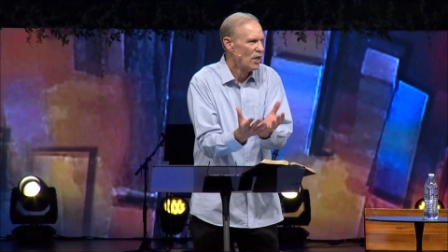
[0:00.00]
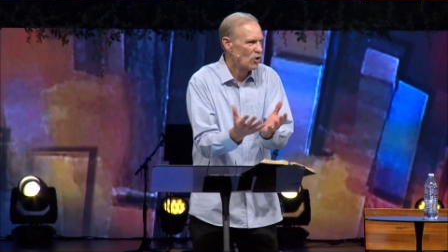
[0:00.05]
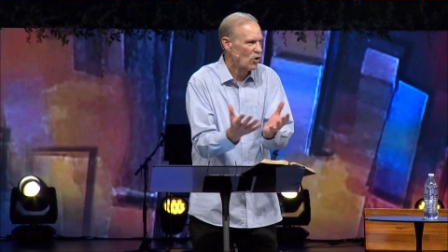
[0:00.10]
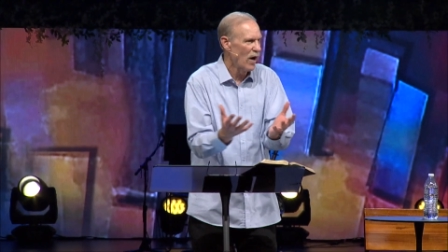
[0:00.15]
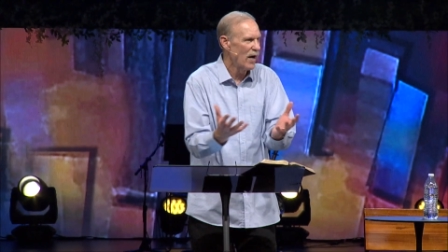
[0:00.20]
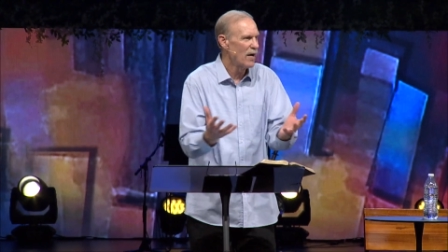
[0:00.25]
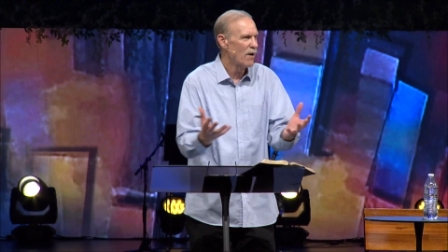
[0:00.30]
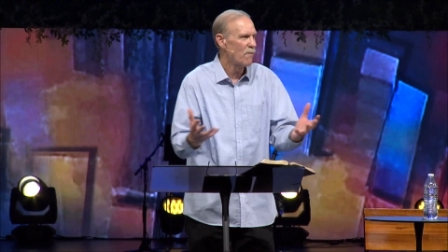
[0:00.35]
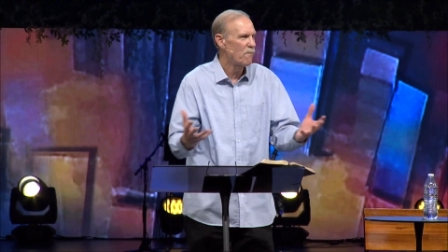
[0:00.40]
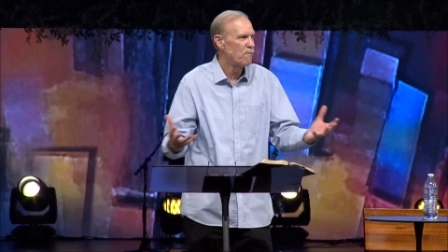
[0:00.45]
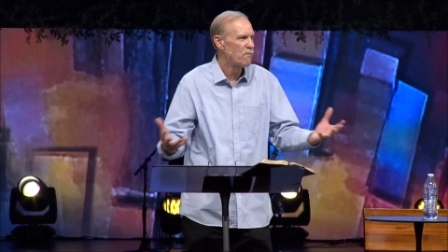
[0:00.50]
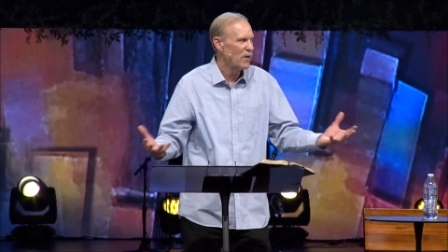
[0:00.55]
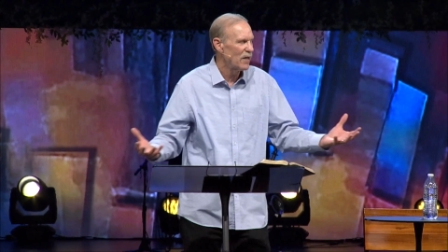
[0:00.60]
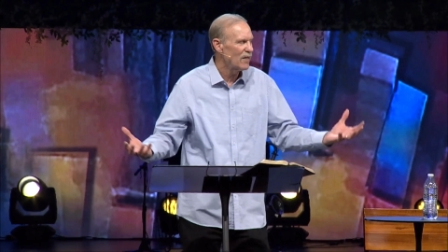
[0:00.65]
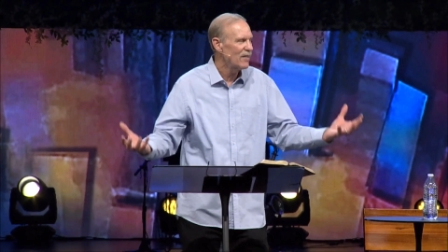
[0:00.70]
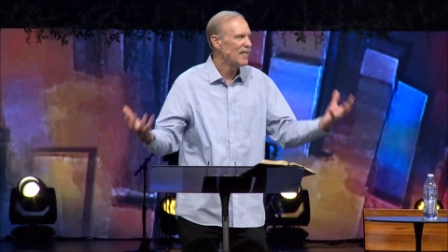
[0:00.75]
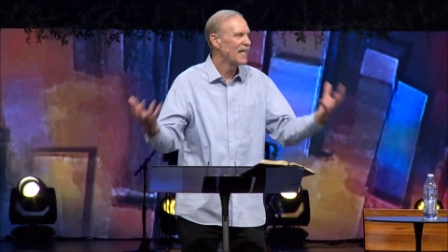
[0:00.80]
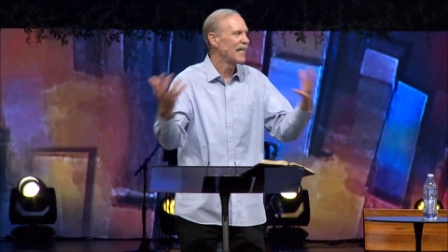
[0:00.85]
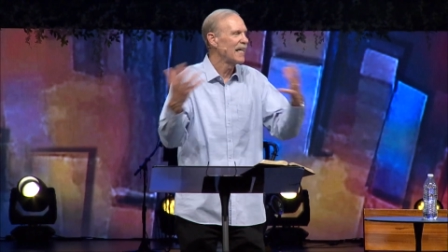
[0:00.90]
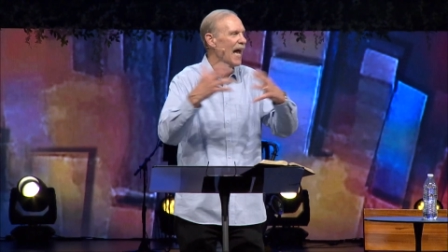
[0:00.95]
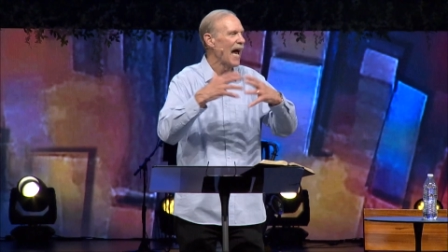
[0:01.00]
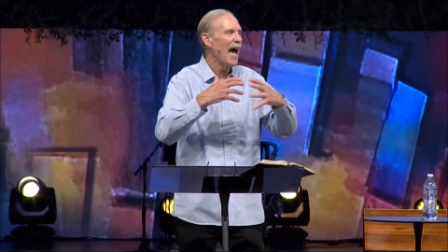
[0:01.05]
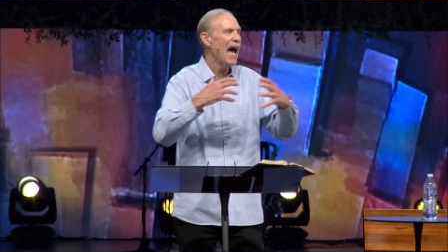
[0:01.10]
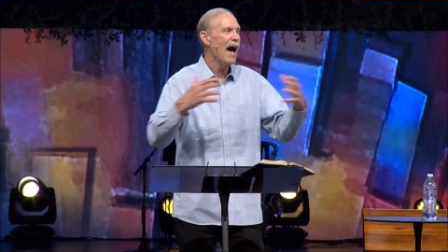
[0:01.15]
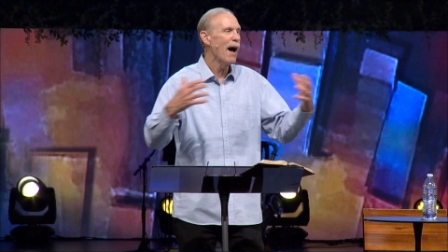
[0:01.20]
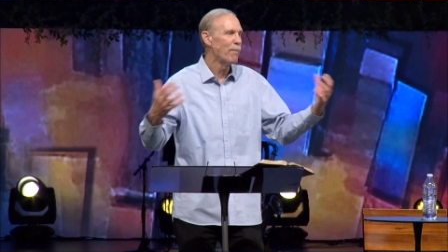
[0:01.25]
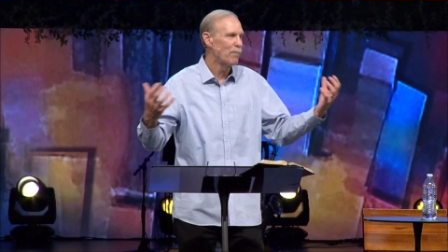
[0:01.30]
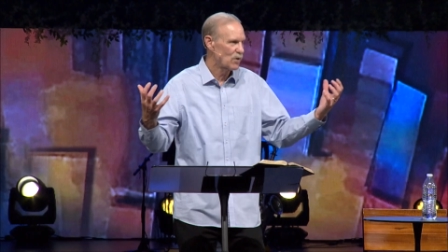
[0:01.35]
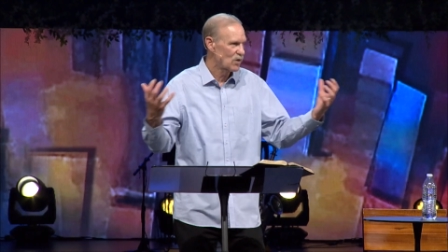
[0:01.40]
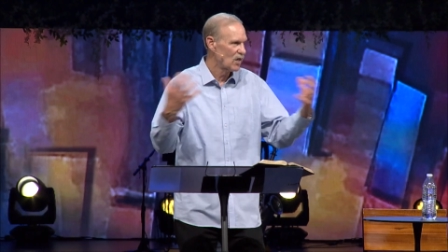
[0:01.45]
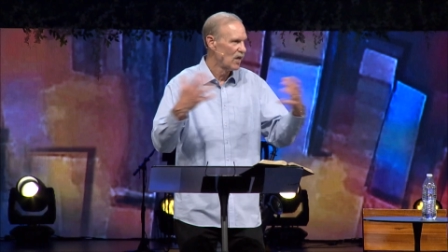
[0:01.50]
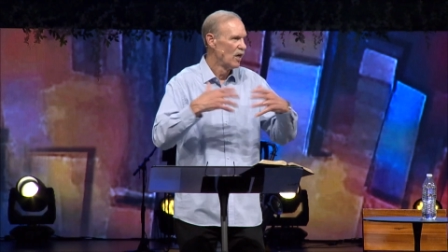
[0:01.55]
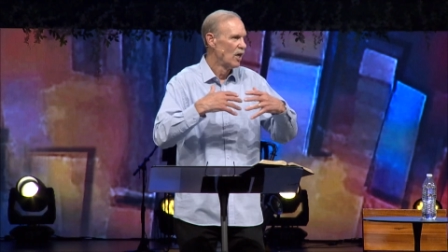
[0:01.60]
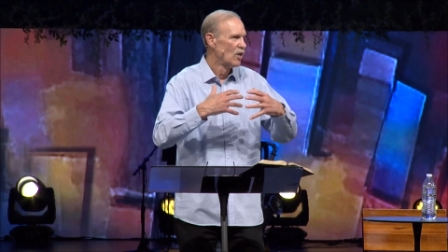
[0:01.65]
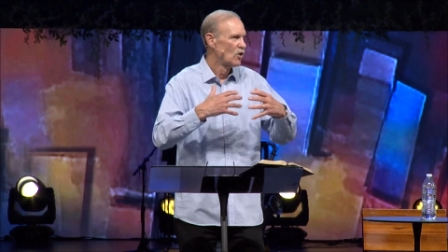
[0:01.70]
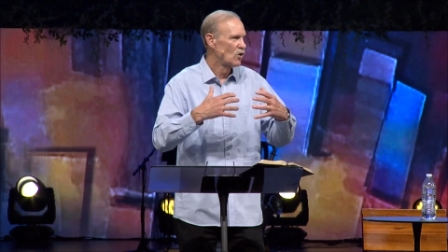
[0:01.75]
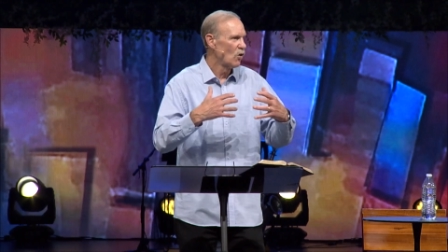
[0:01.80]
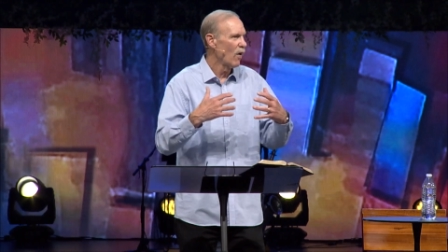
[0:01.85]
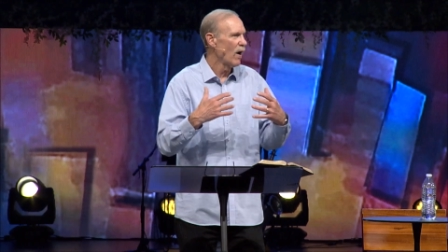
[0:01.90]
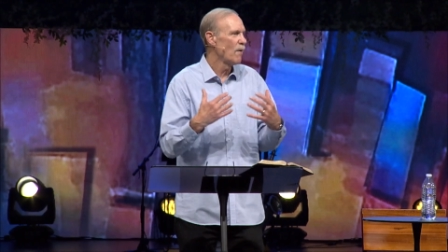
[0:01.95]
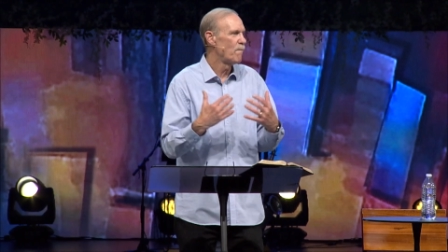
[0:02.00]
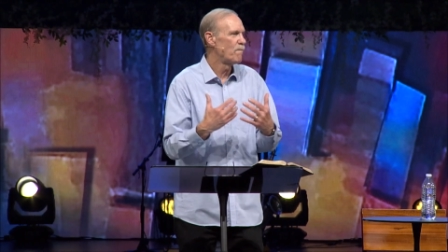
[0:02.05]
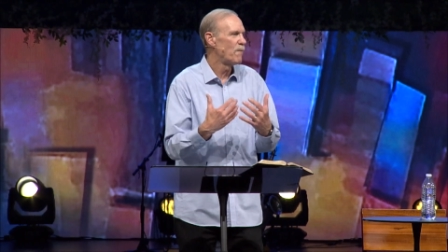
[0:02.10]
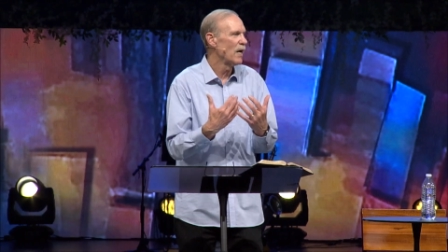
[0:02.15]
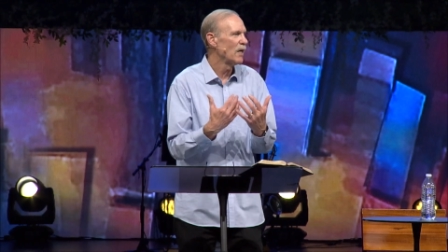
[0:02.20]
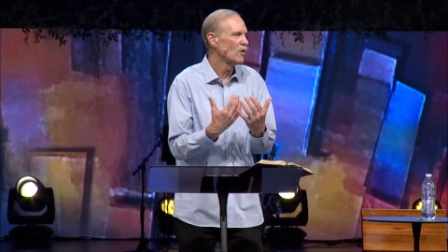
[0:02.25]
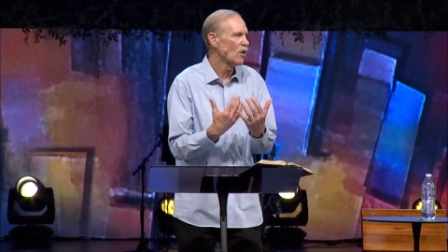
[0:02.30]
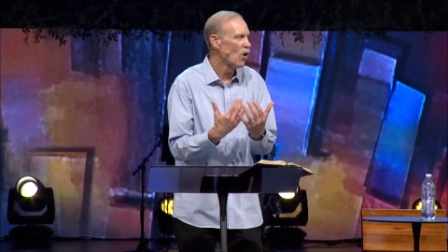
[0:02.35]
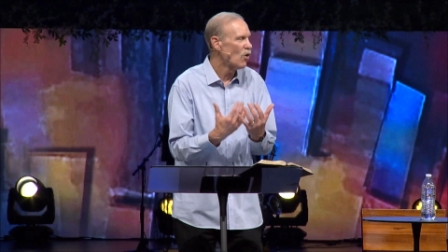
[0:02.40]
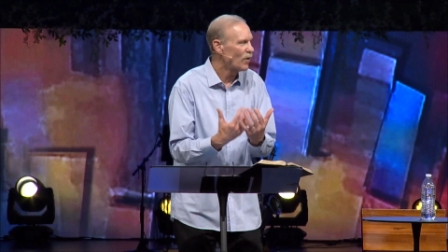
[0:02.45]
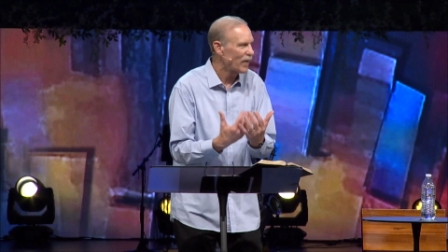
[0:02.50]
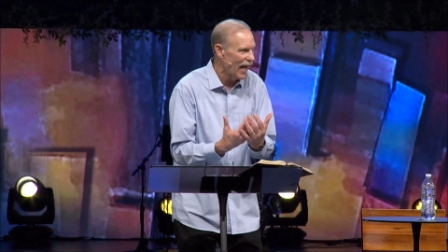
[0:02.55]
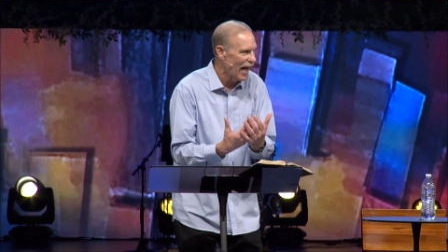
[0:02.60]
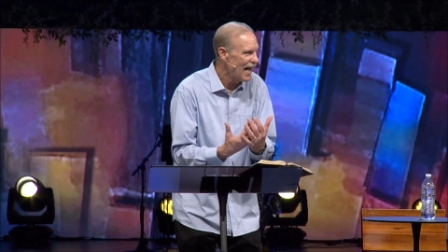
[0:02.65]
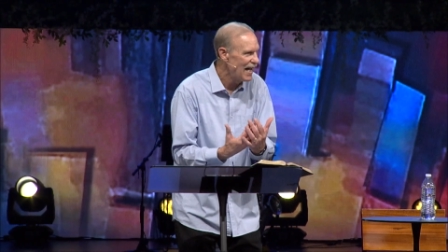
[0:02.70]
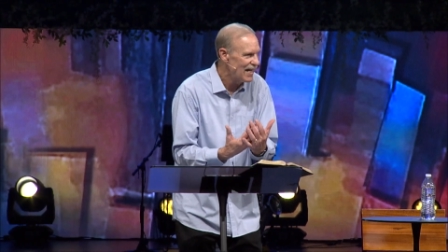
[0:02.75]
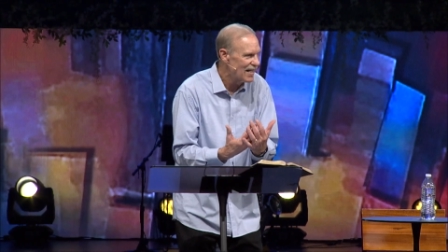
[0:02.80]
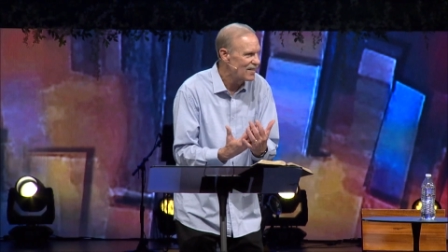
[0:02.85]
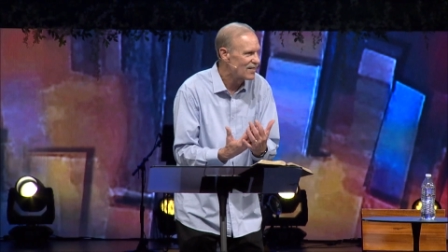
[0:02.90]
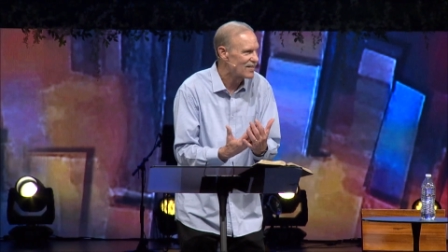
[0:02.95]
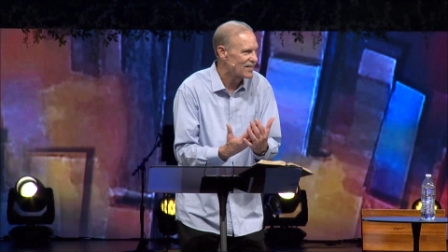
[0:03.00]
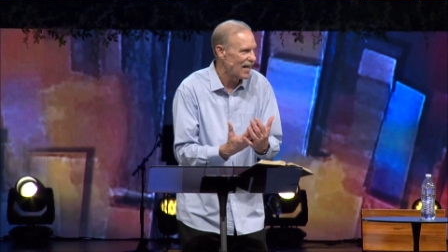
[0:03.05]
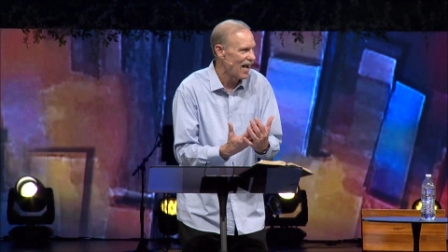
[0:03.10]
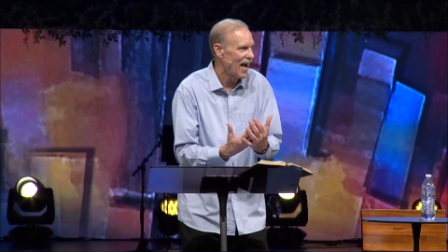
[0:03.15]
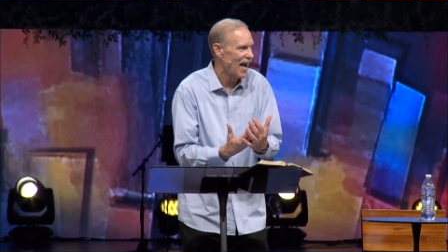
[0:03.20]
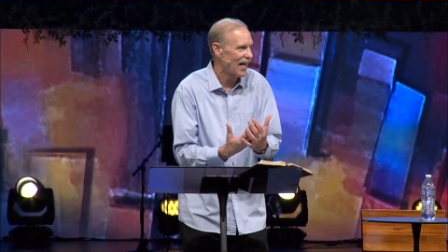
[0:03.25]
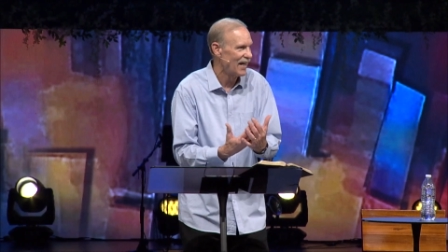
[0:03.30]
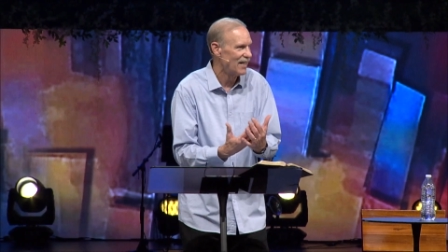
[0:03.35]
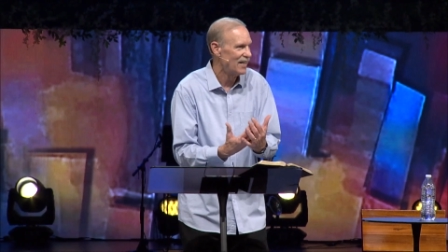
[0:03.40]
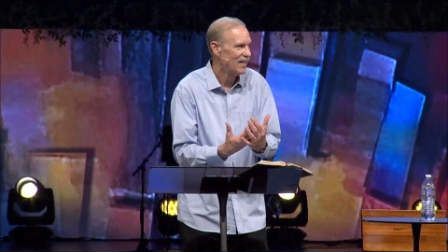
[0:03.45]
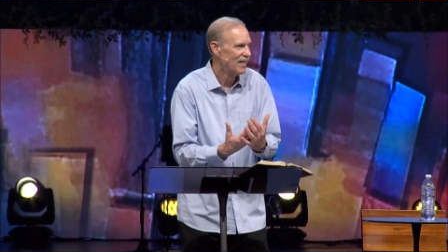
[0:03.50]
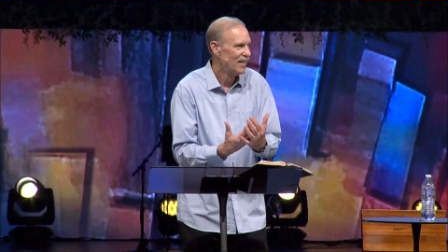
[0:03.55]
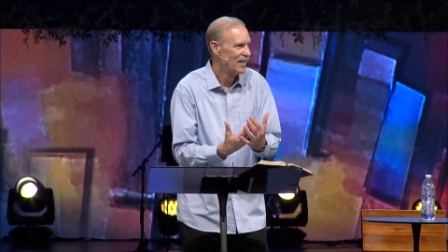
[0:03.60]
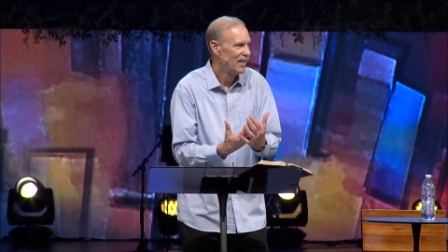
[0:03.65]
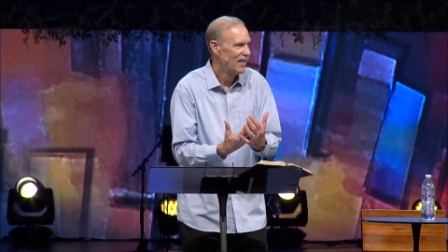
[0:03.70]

trying to fill the gaps so I felt okay inside.